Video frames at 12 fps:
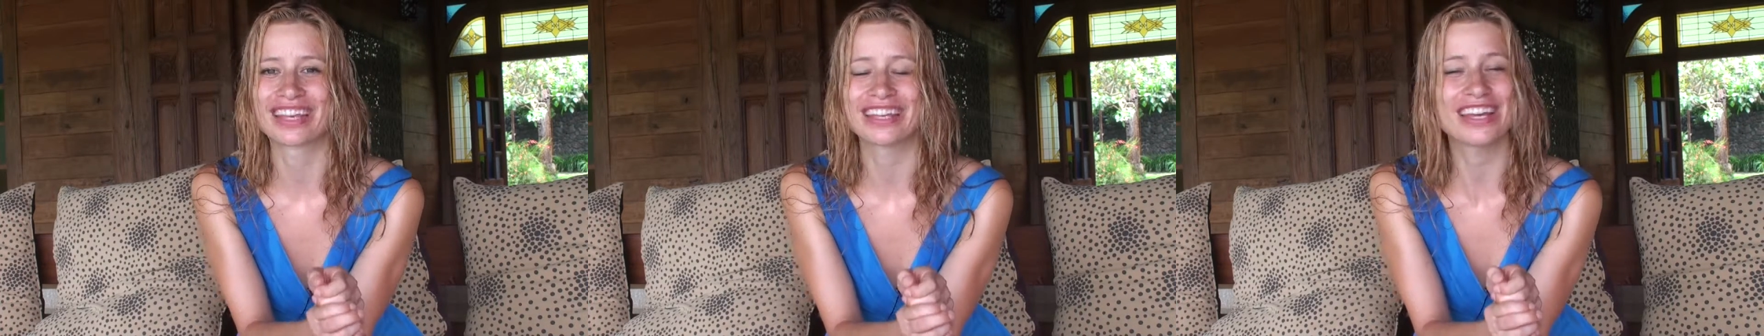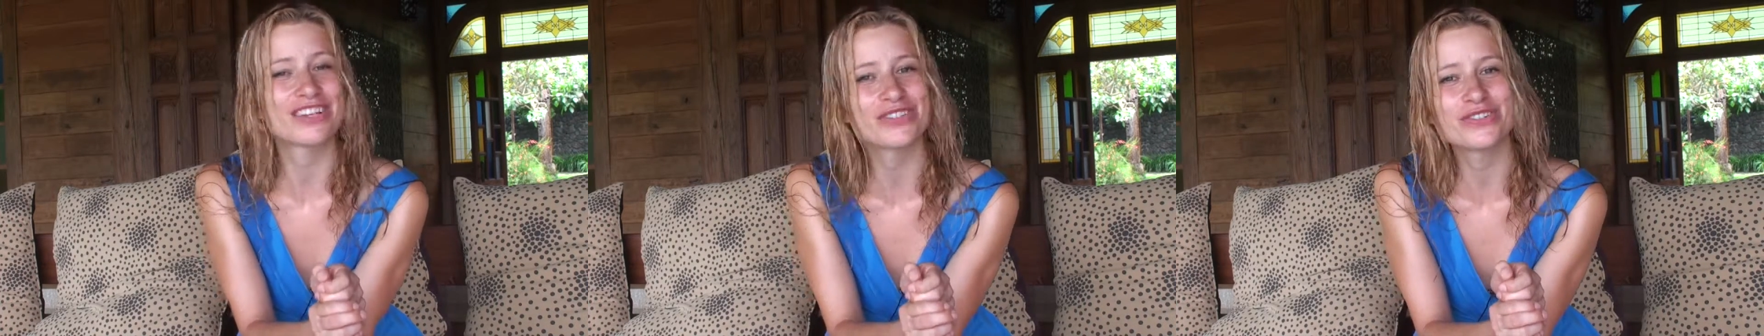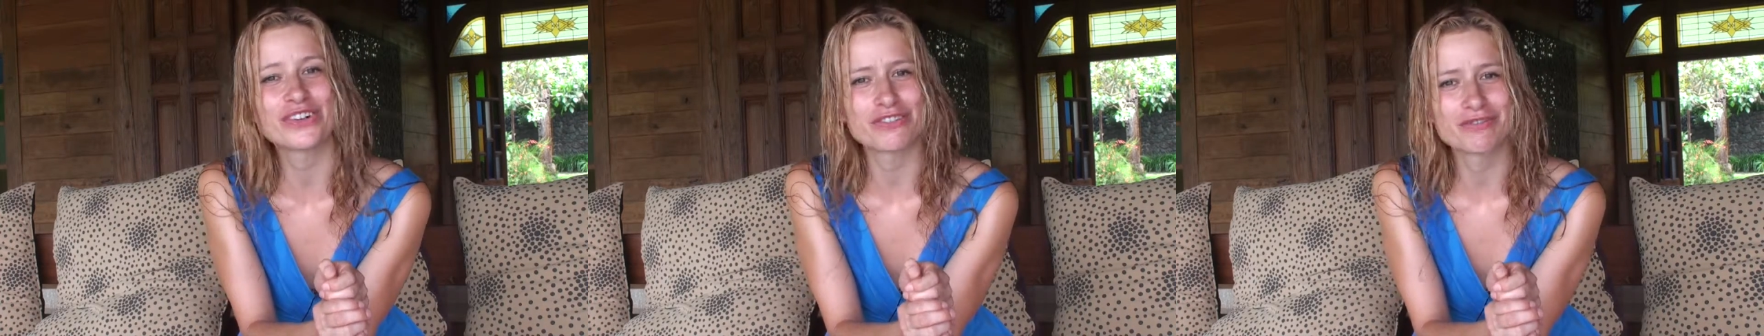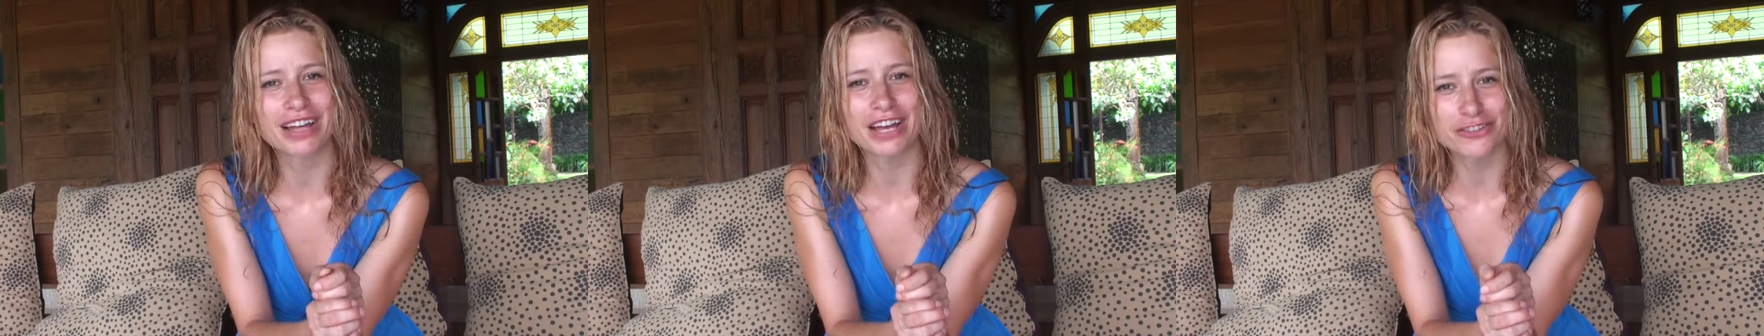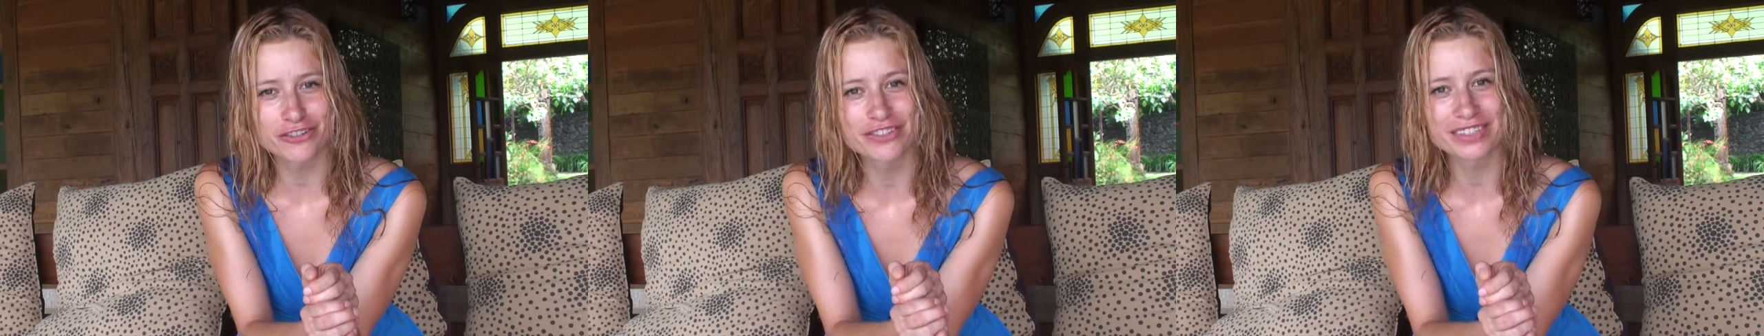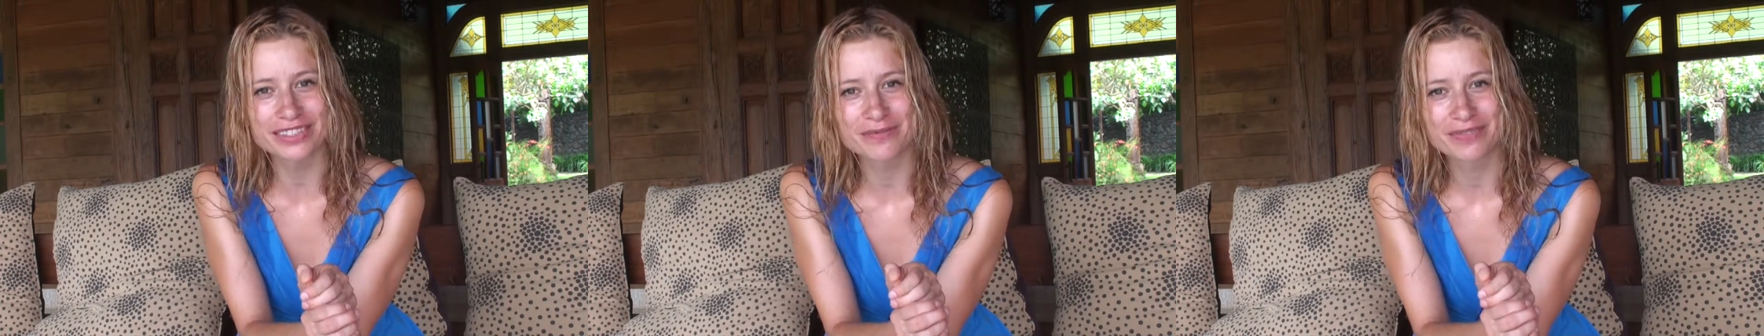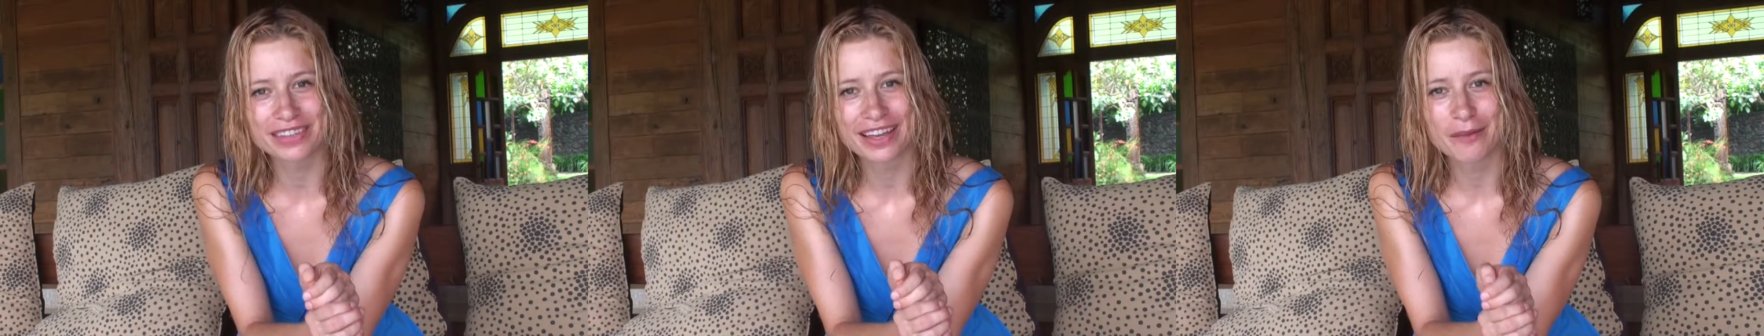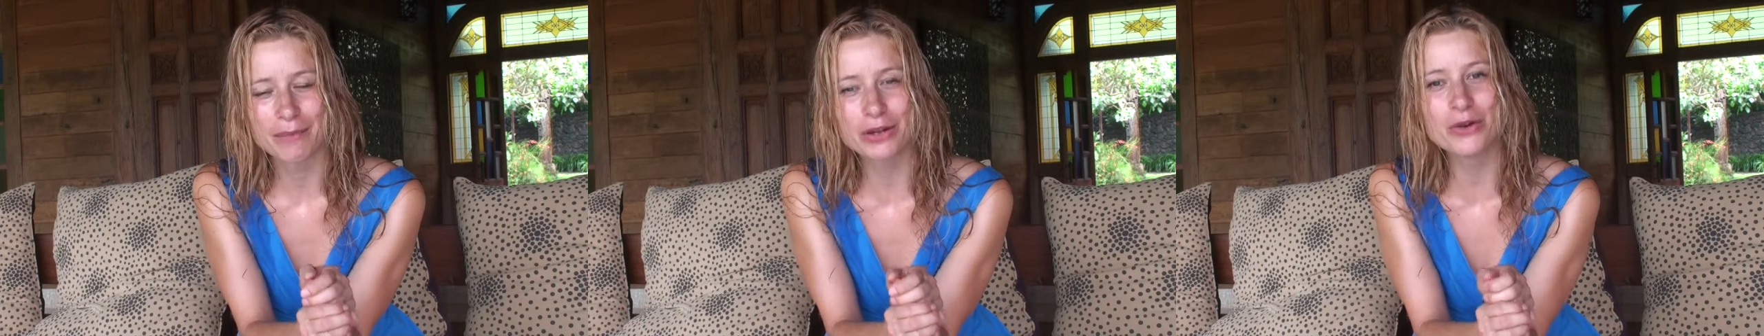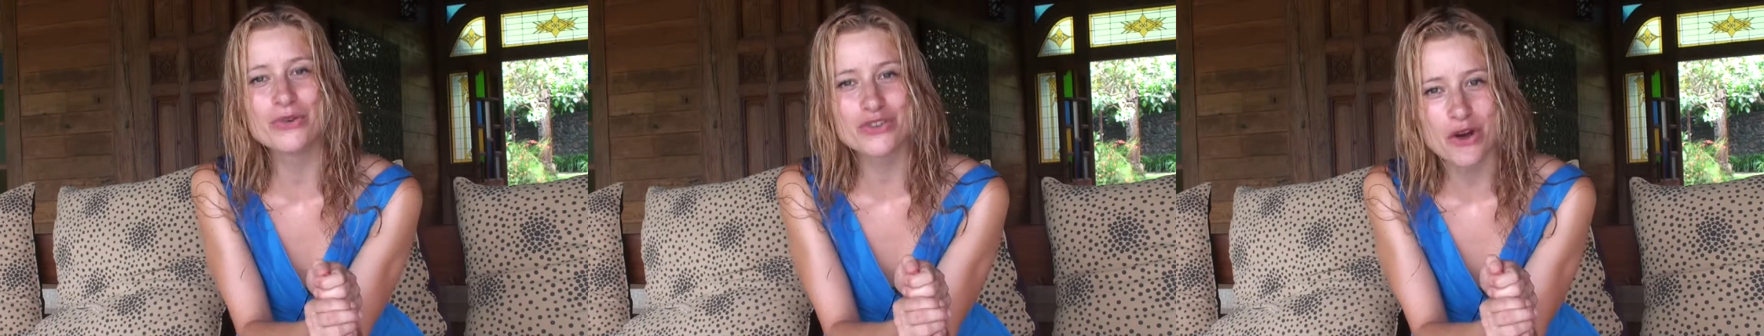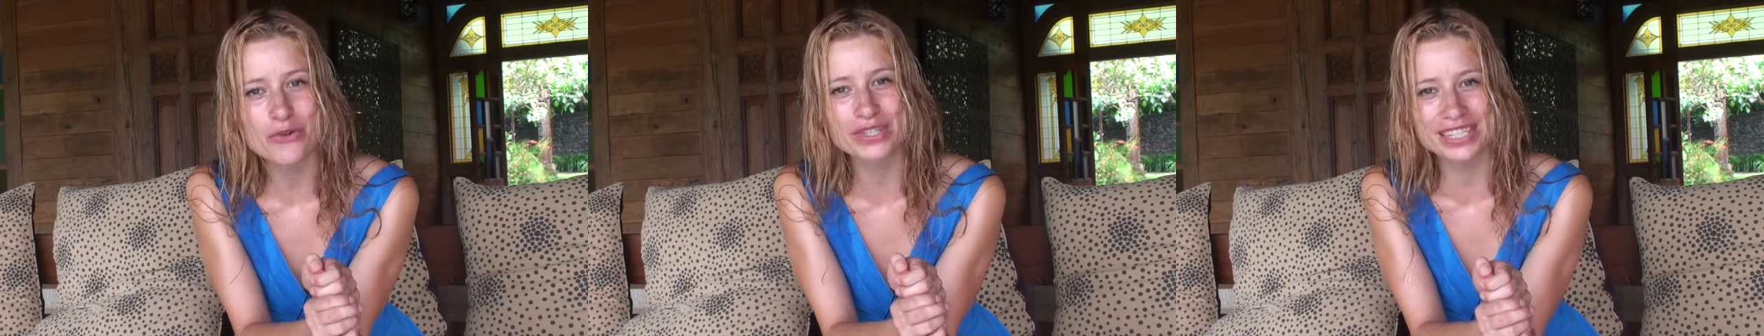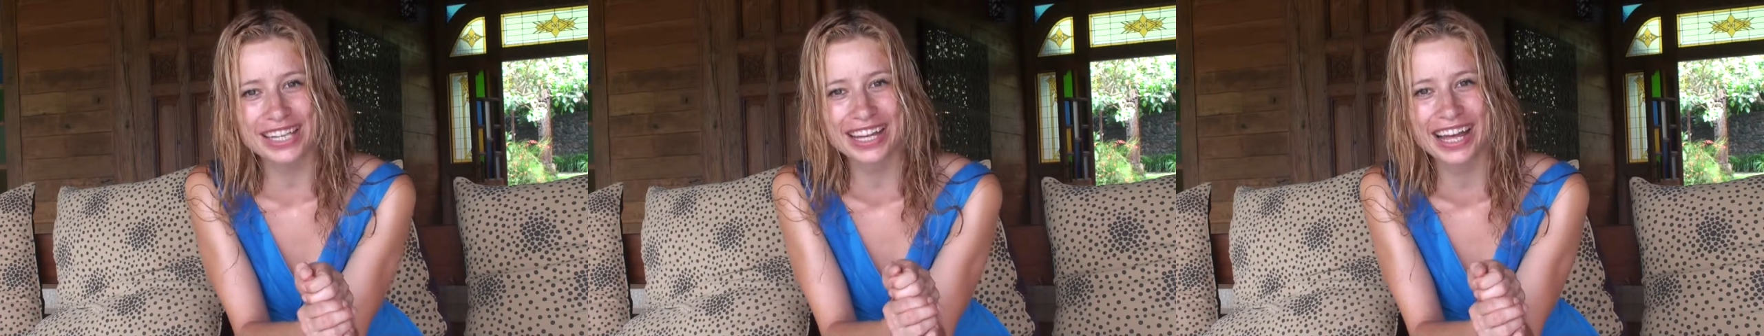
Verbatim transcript: Yeah, sure, I don't, but who knows?